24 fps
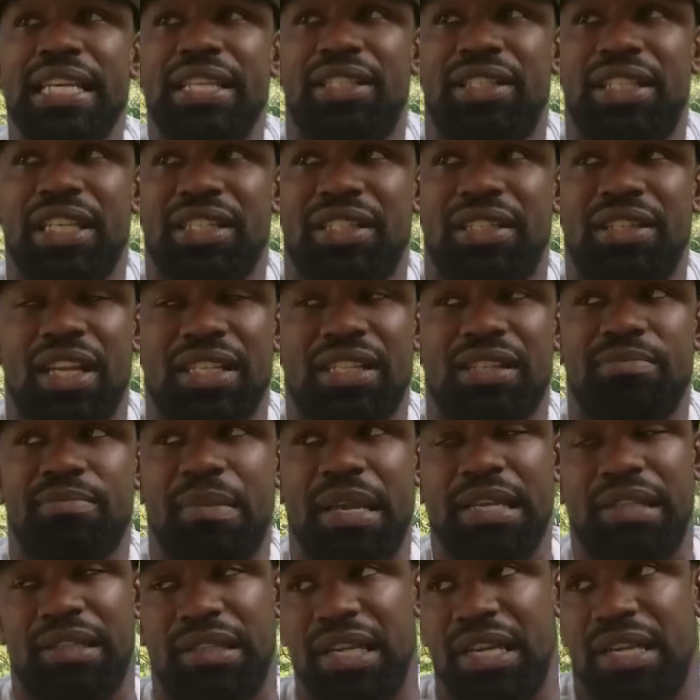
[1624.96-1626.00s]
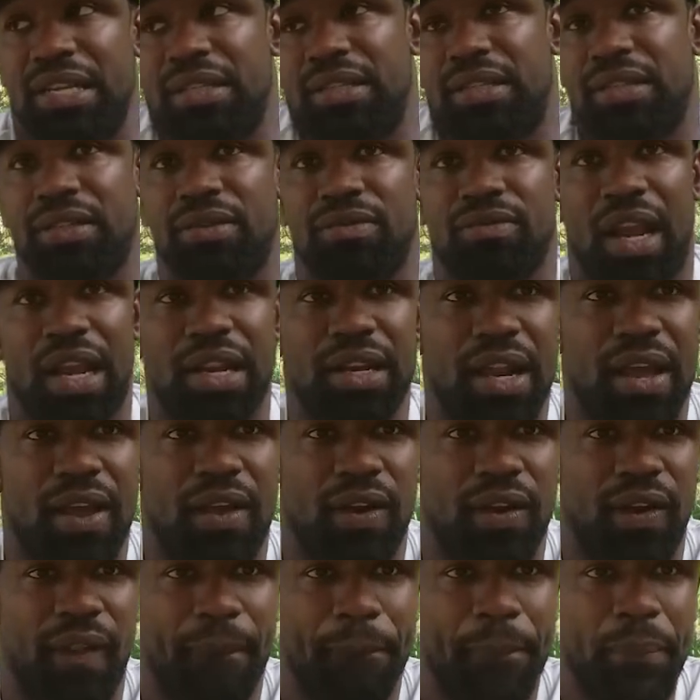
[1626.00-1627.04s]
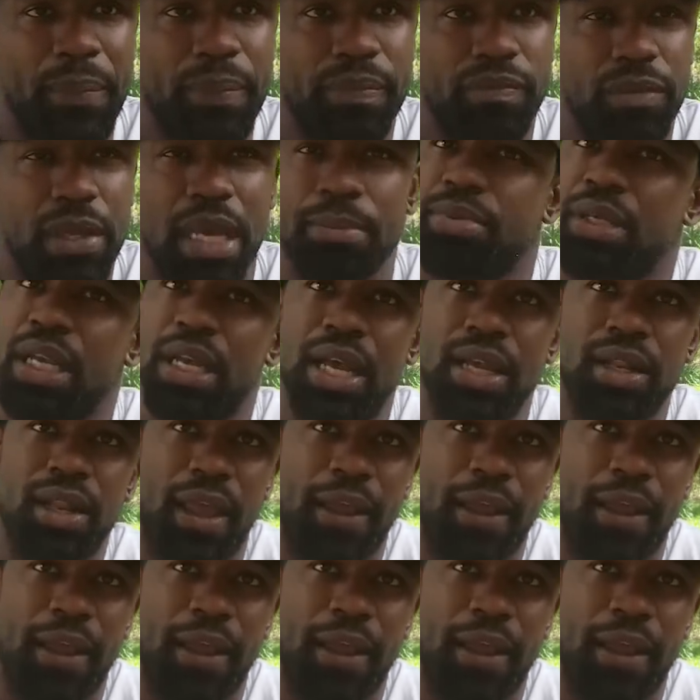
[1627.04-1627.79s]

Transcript: just doesn't make sense right now. Like, you know what I'm saying?